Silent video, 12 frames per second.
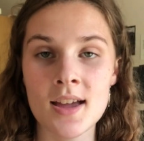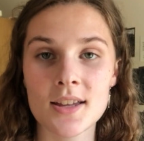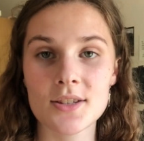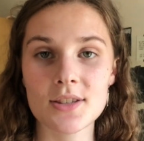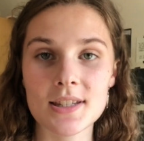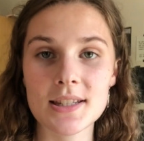
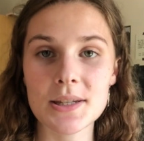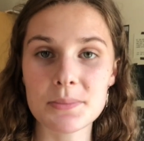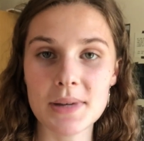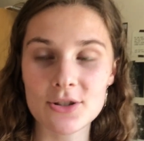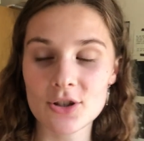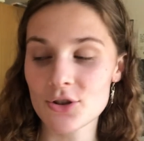So this is
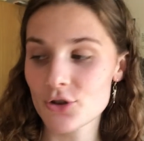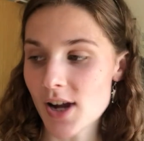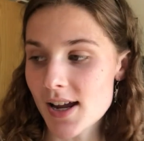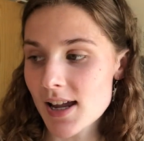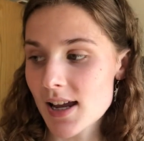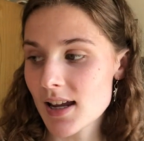me just
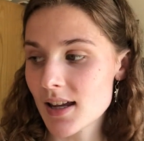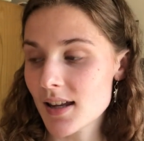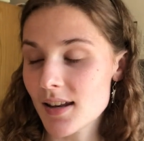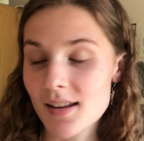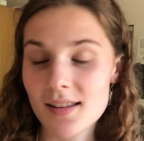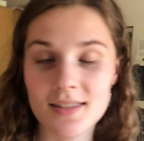checking
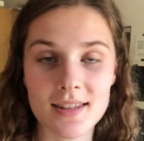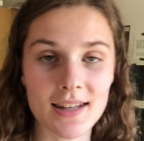in the